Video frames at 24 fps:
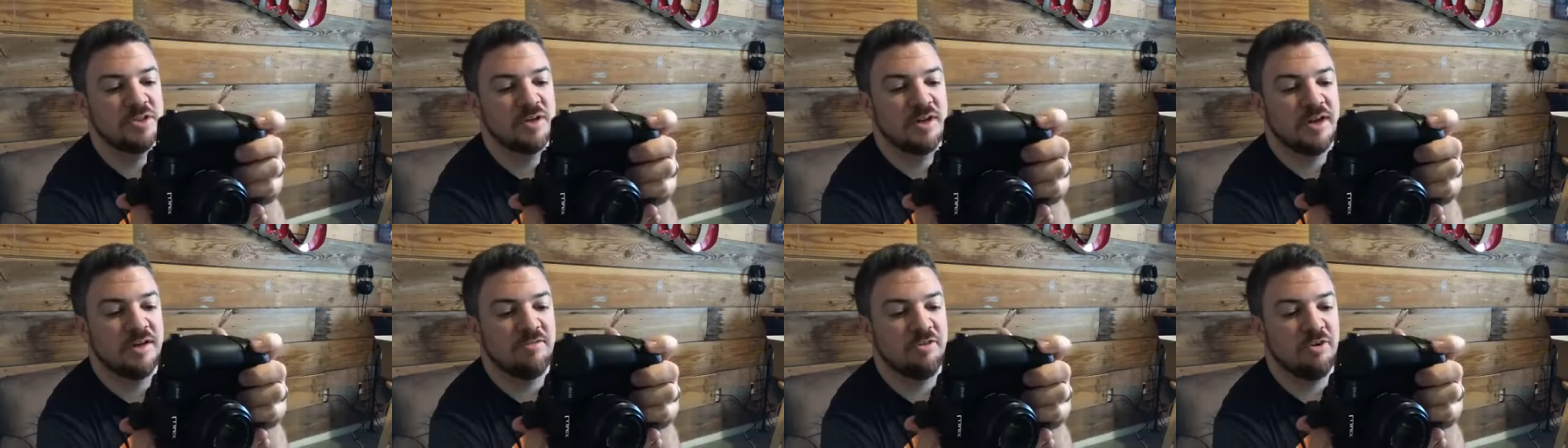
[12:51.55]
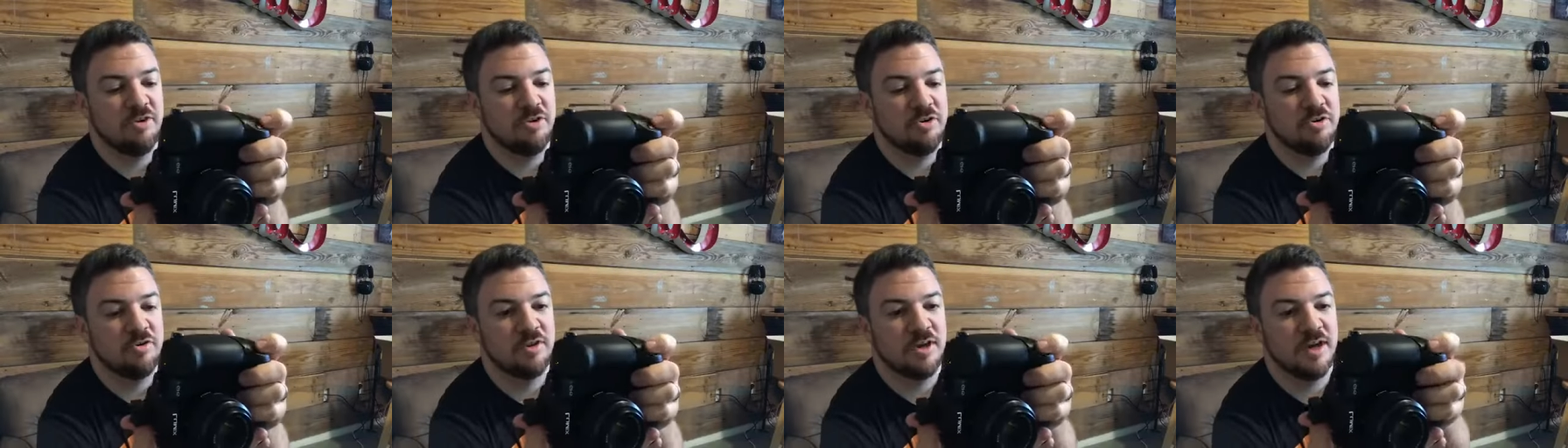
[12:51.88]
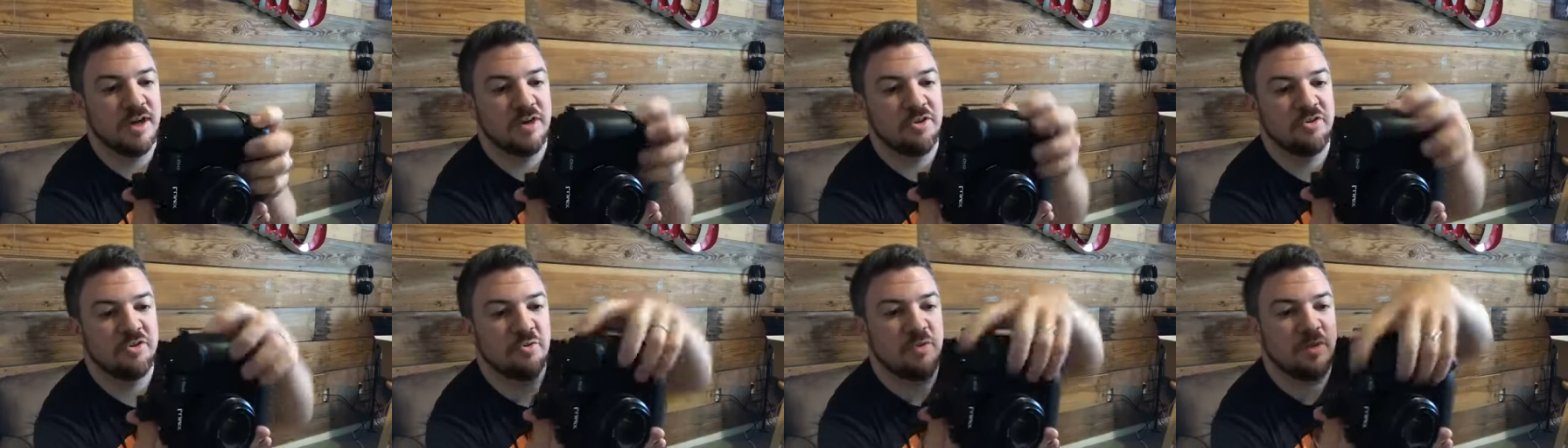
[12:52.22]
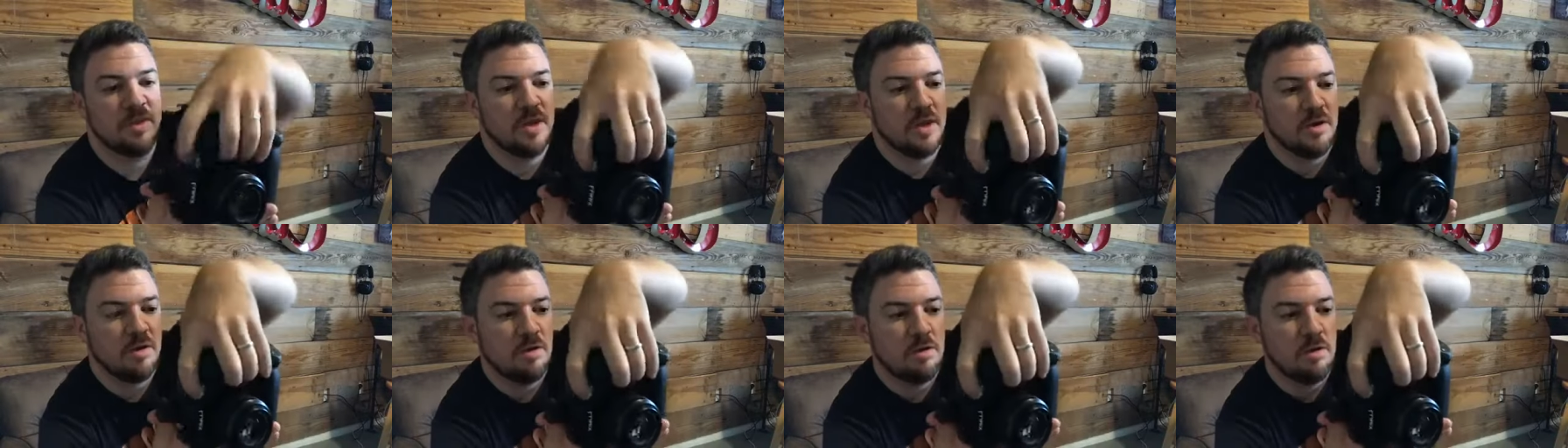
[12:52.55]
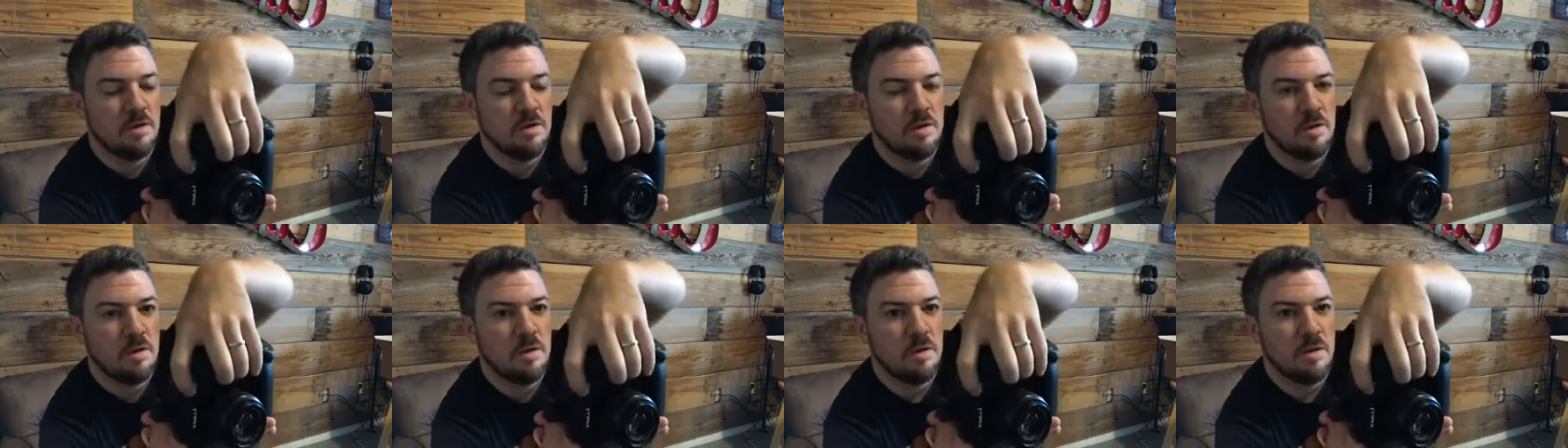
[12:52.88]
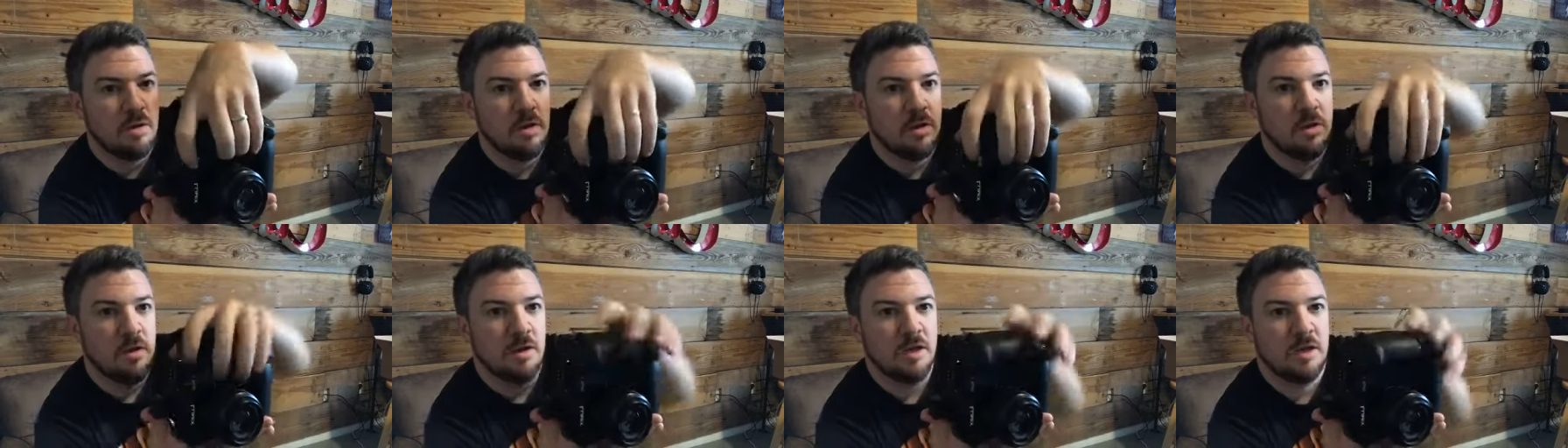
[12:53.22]
have all your dials without
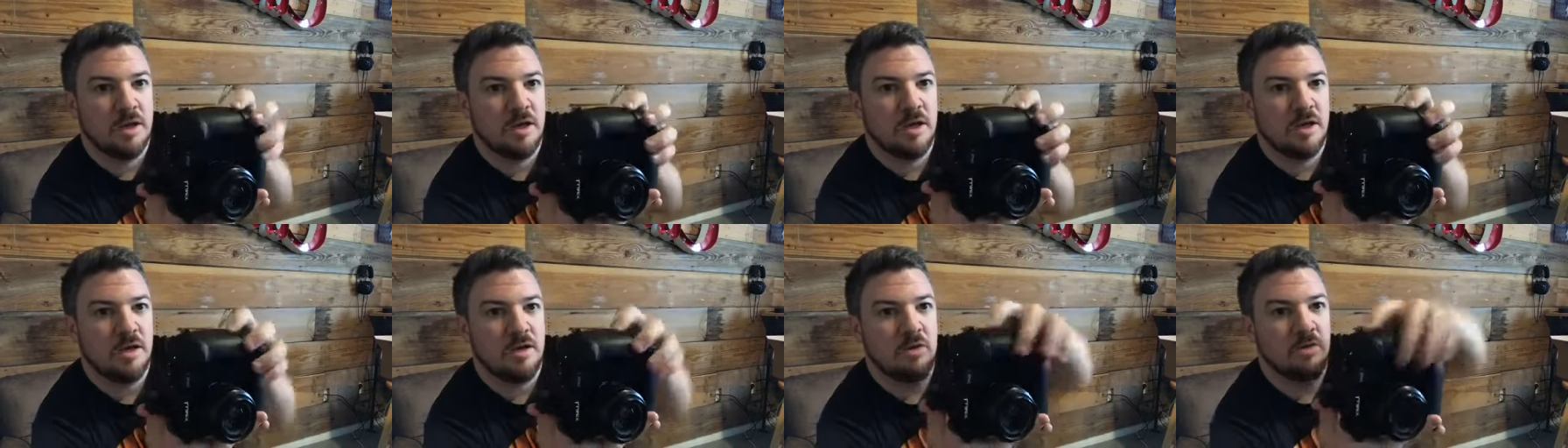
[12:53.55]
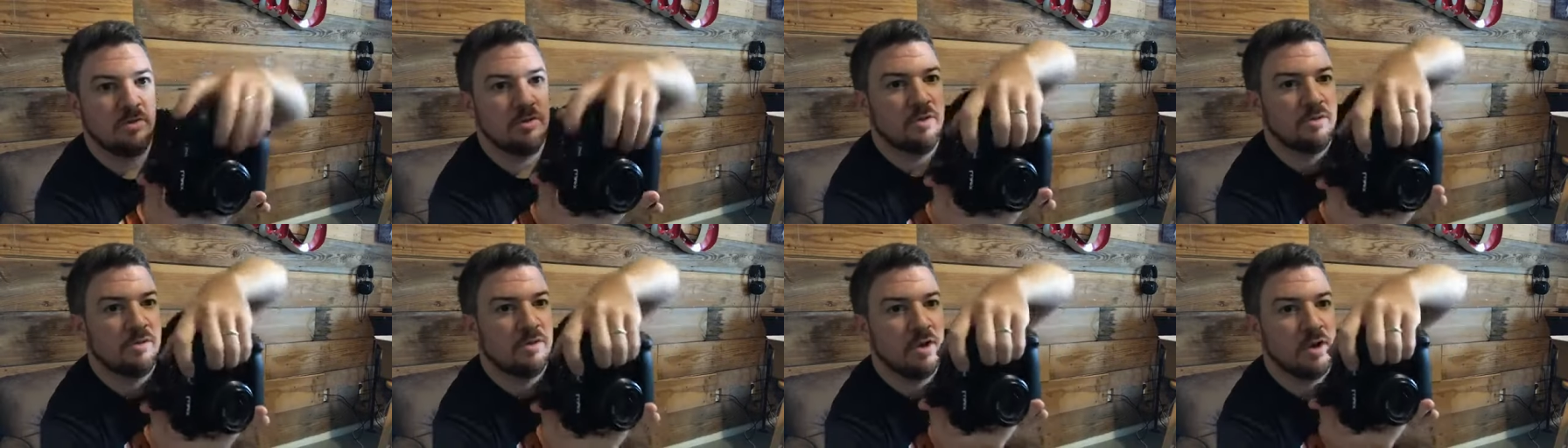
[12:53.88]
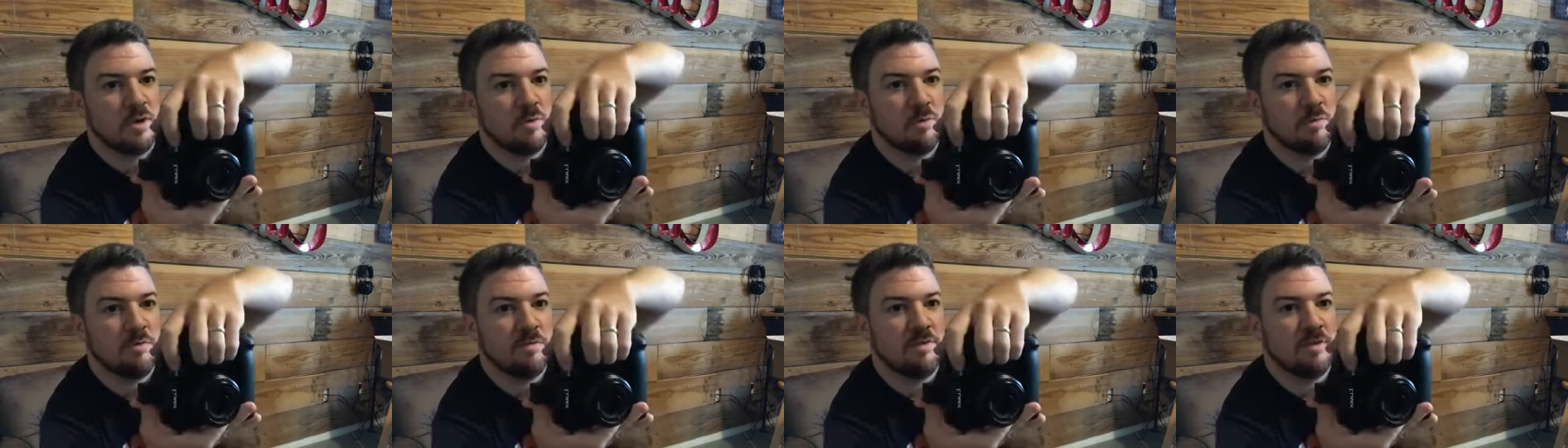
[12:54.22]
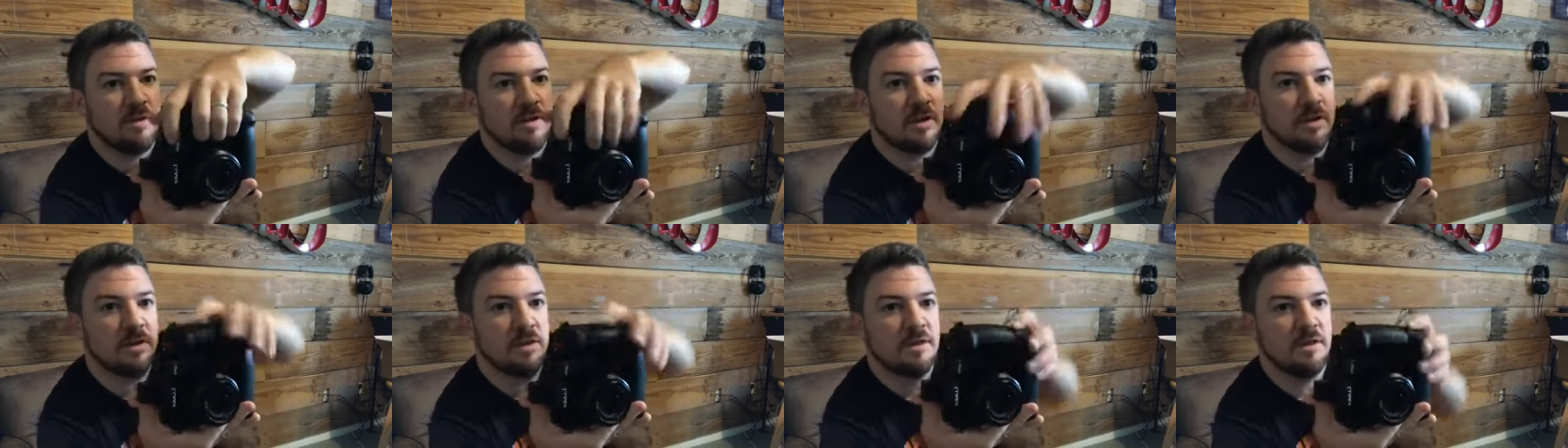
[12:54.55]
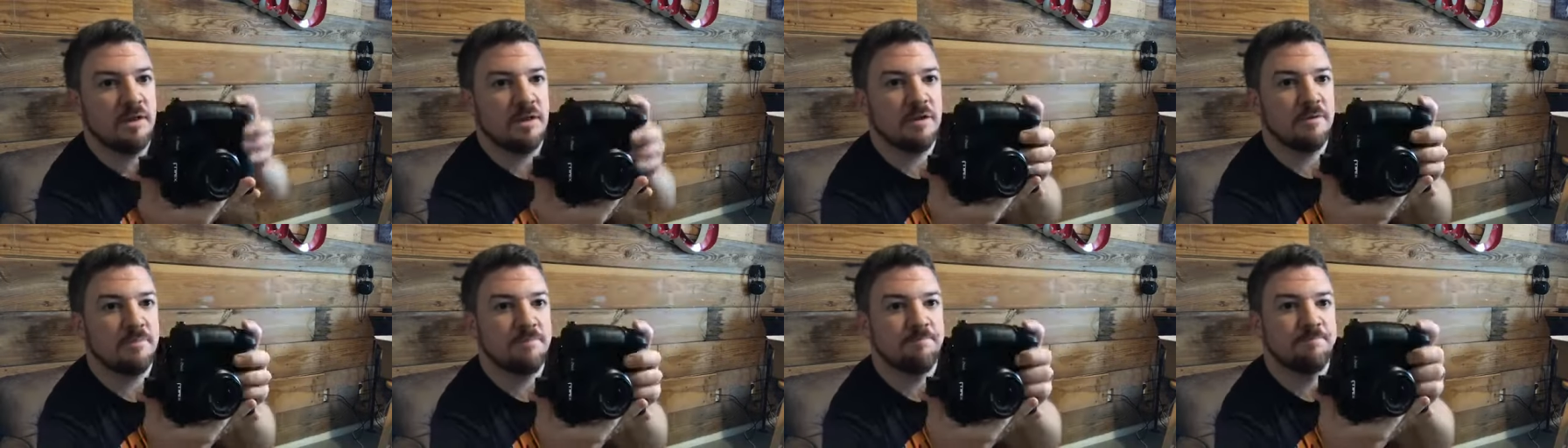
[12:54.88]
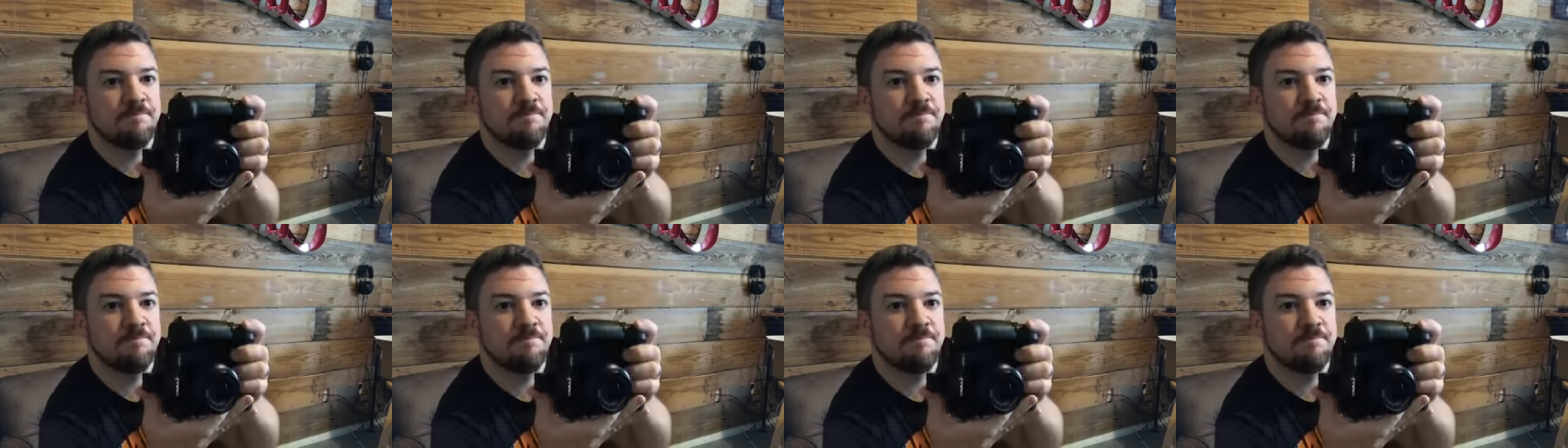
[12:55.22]
kind of doing this awkward thing, you know.